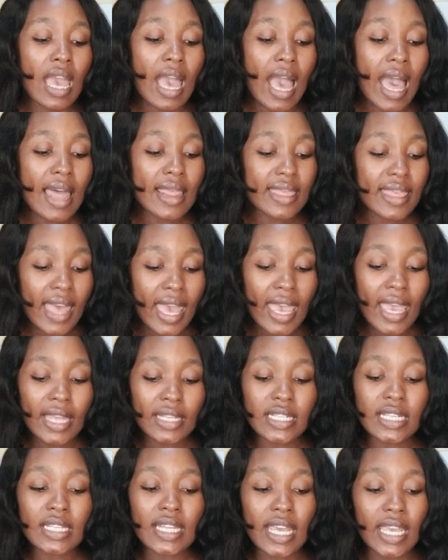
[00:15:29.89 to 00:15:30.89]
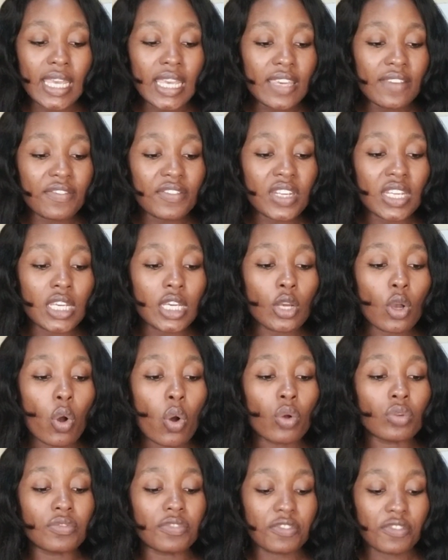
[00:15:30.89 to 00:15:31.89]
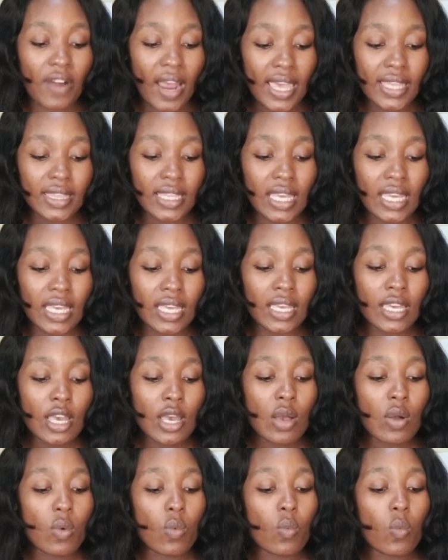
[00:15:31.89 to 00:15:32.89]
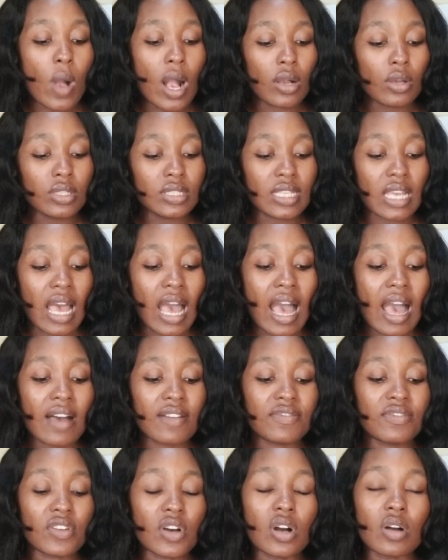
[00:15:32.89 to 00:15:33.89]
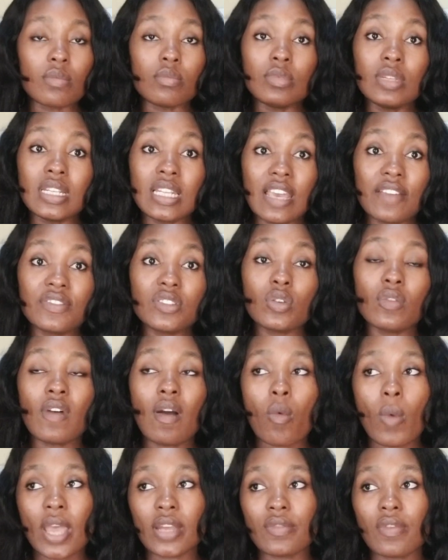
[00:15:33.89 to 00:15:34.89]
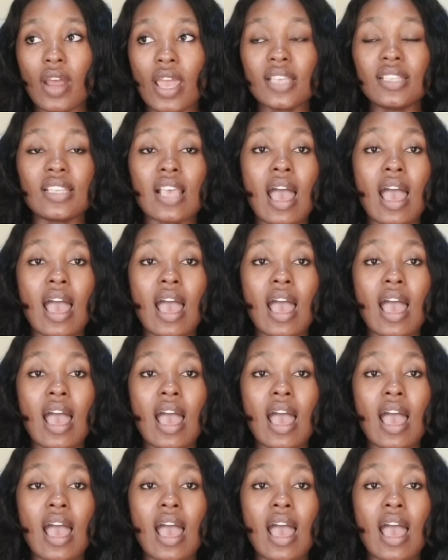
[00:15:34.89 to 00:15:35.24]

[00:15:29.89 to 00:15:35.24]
And then in the evening on Friday, we're going to have leftover white rice.